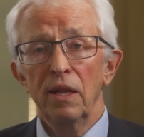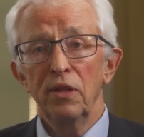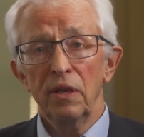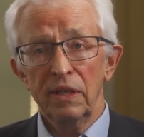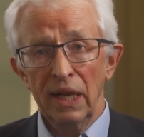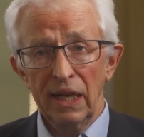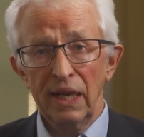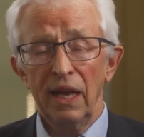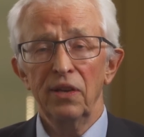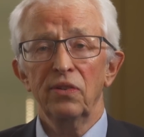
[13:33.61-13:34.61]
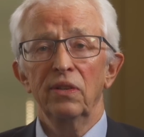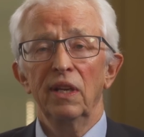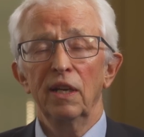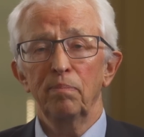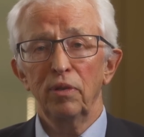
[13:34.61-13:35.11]
Their
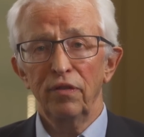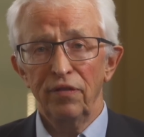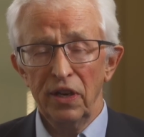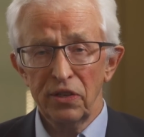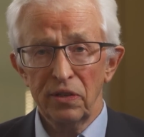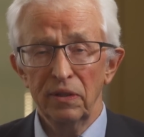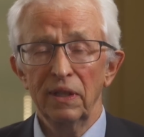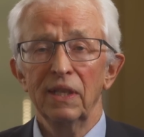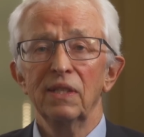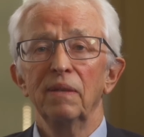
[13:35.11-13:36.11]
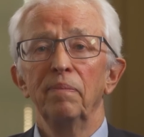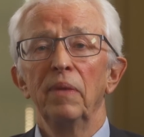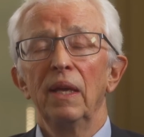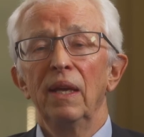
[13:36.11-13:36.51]
dedication, their professionalism,